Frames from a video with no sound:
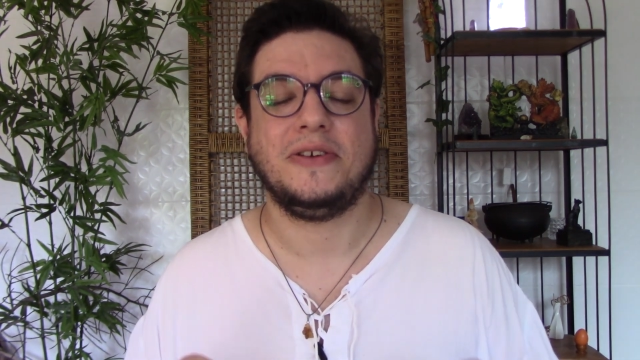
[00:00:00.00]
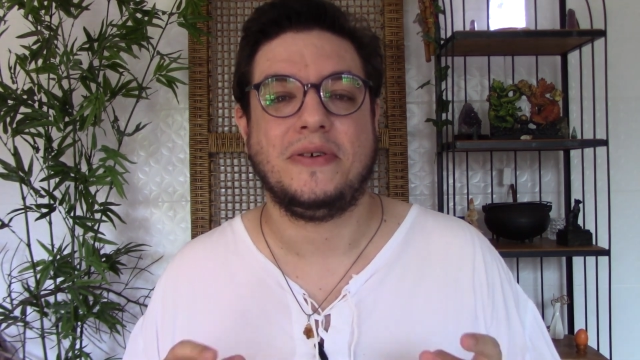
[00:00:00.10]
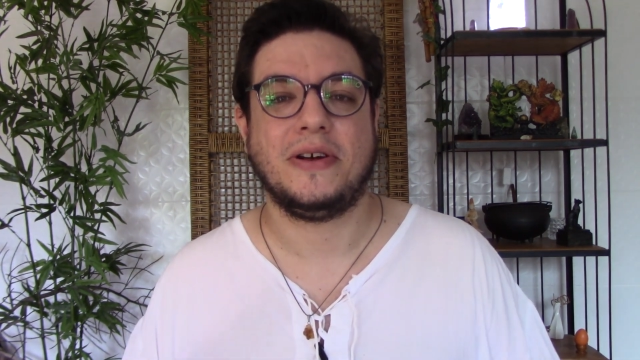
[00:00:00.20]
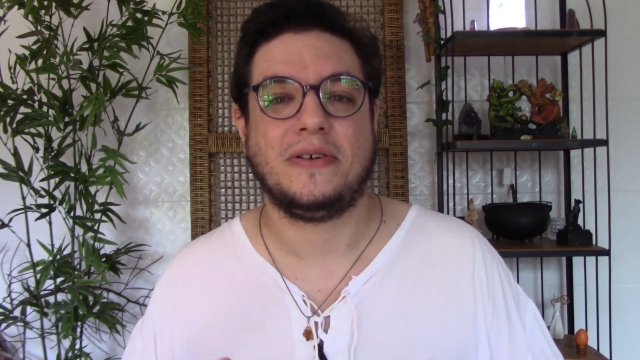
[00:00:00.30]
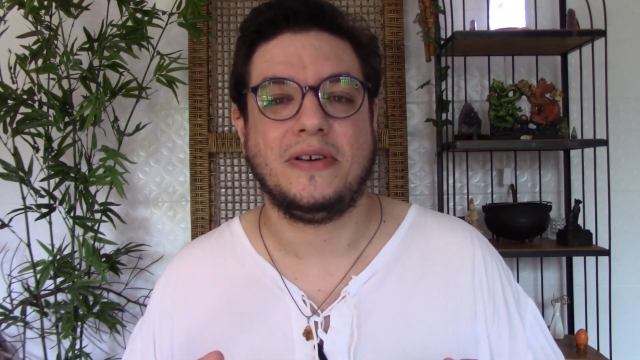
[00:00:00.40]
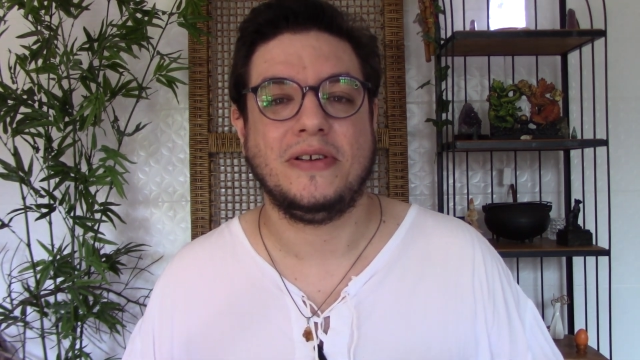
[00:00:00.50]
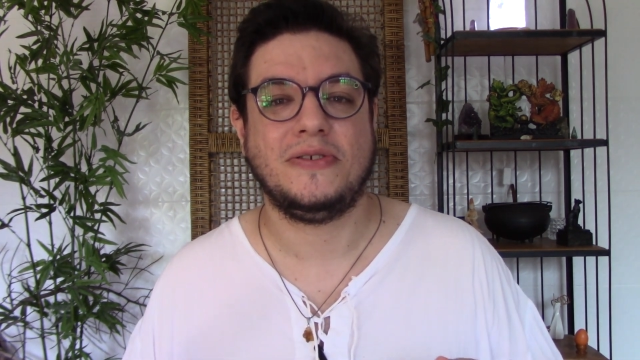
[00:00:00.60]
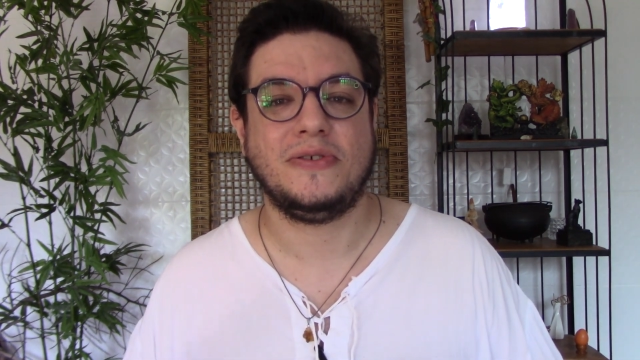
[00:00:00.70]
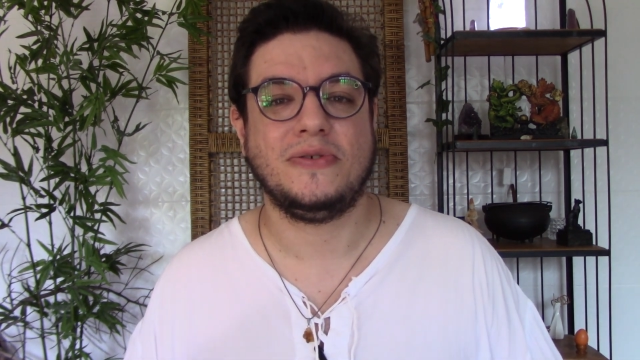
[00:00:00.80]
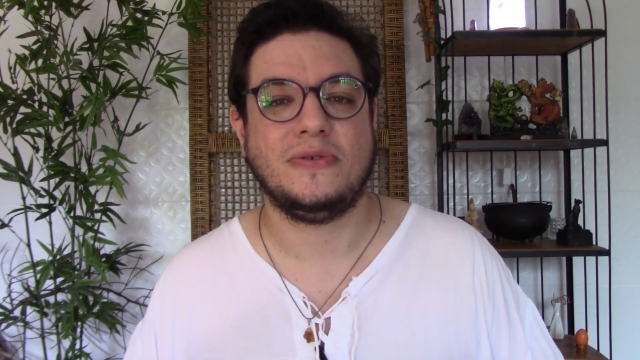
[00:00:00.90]
you are going
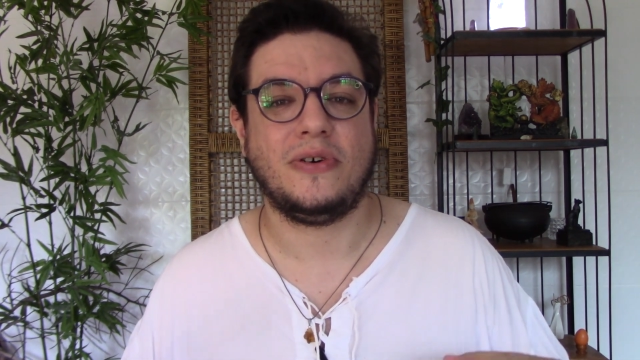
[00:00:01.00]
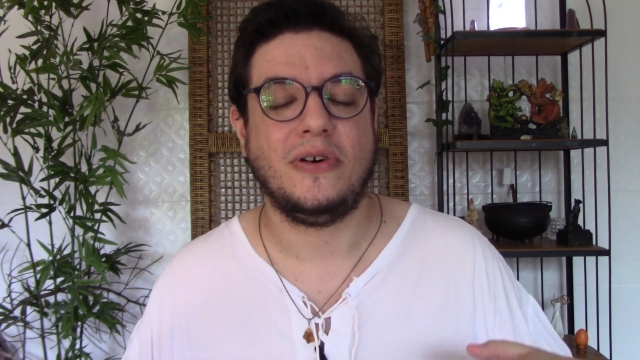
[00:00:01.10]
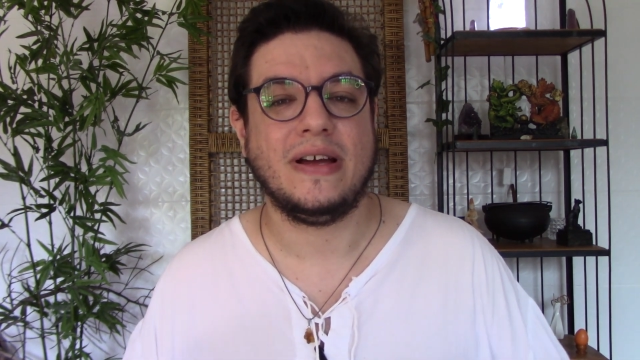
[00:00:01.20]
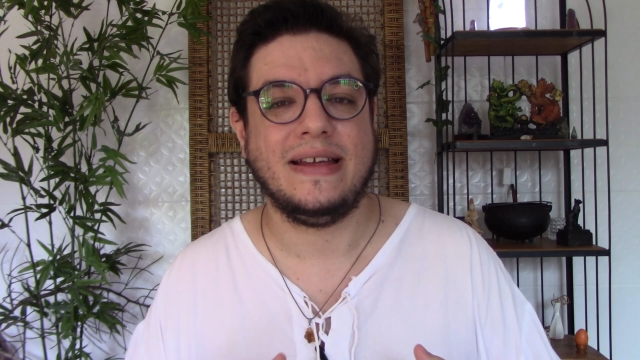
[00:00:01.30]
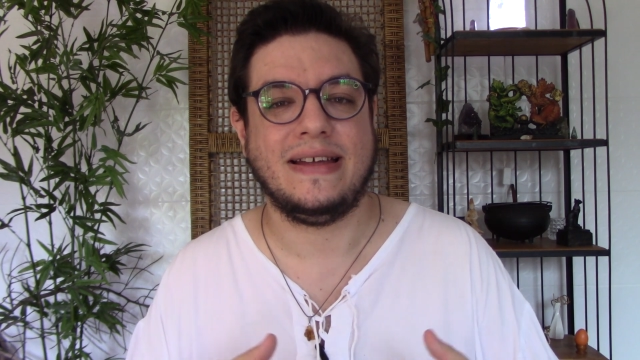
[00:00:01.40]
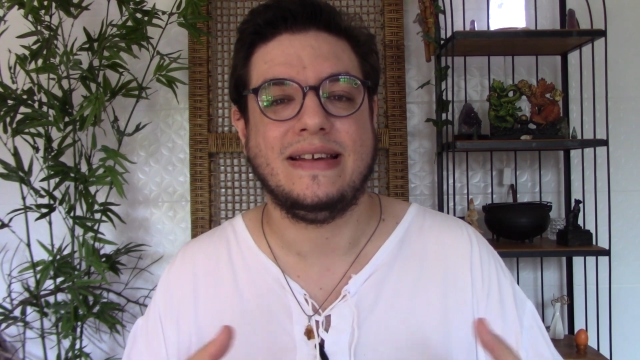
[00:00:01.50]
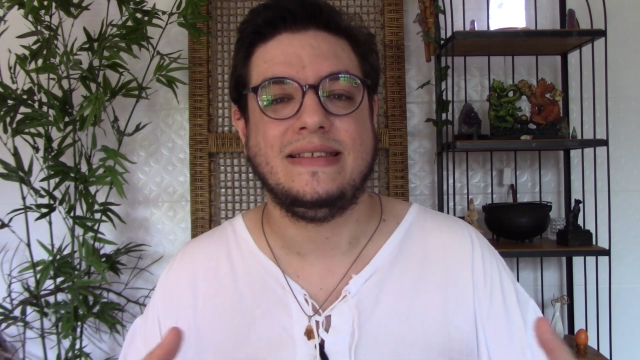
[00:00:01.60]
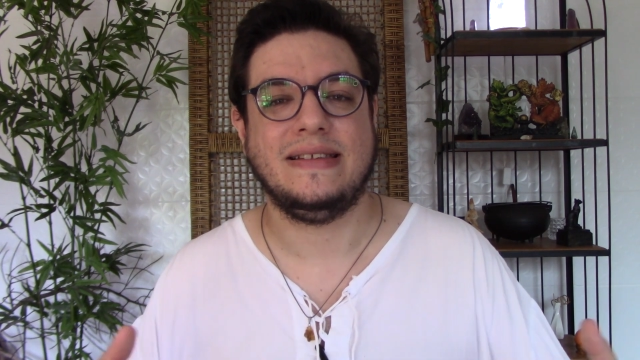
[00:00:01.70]
to organize